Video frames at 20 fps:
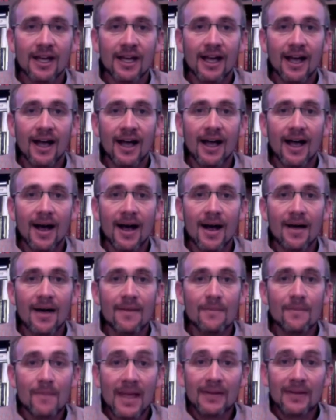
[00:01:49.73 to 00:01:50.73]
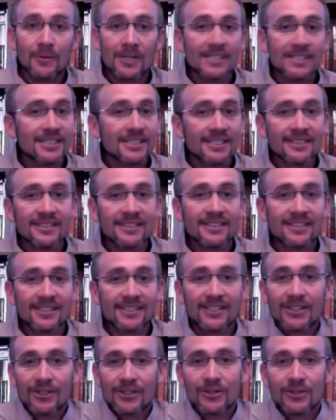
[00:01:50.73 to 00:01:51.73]
Uh, main reason,
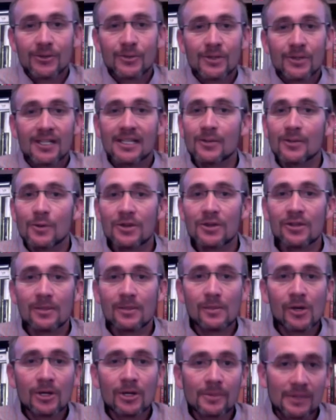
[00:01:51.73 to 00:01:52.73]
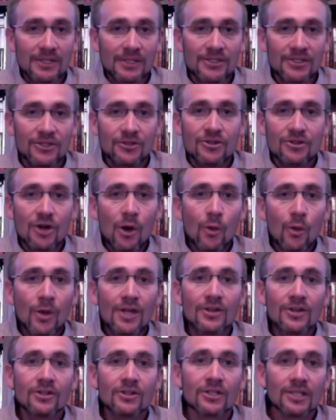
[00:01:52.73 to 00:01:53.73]
you're reading with a purpose. You know what
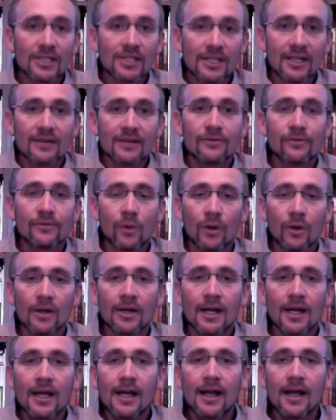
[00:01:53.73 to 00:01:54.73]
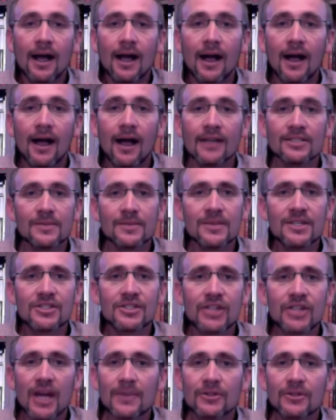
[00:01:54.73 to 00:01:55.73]
you're looking for. Uh, some of these
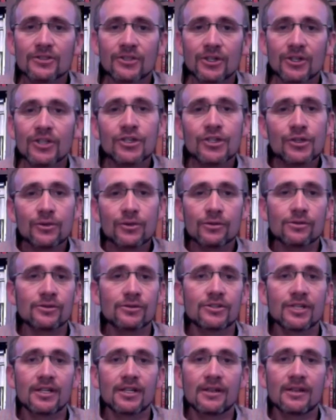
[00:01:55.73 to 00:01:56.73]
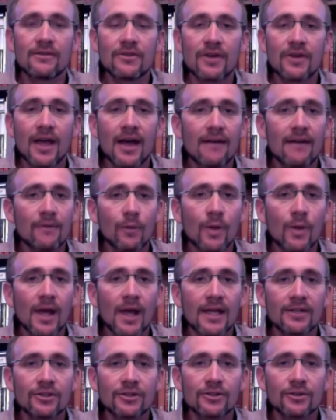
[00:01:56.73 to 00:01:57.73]
chapters are huge, and if you have a way
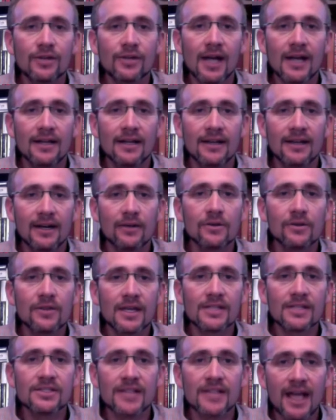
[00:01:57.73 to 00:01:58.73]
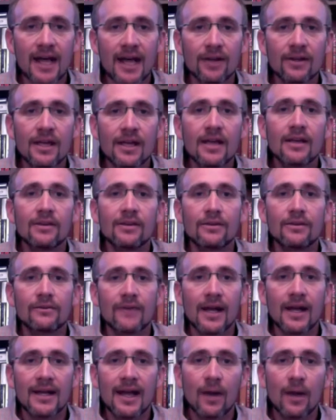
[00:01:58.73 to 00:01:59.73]
to kind of narrow things down, you
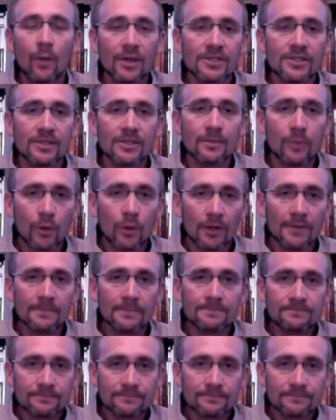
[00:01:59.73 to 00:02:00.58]
find out what's important.